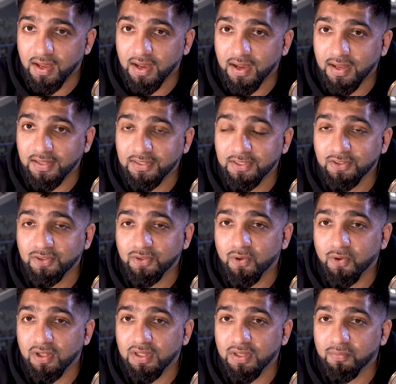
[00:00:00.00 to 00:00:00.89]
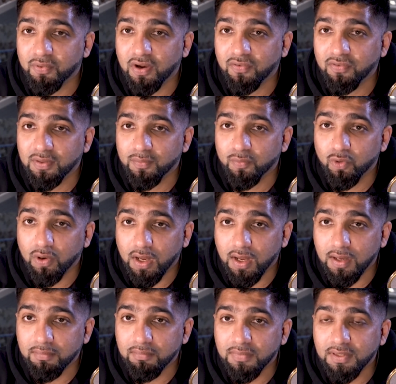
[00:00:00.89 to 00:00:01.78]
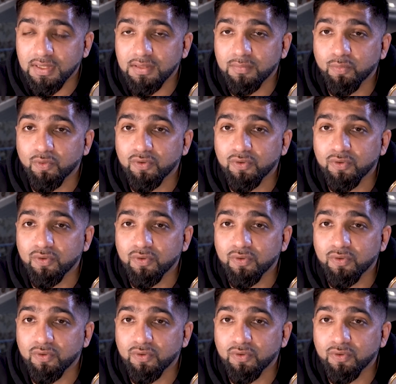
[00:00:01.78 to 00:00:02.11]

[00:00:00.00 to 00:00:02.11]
And they used to call the Prophet Muhammad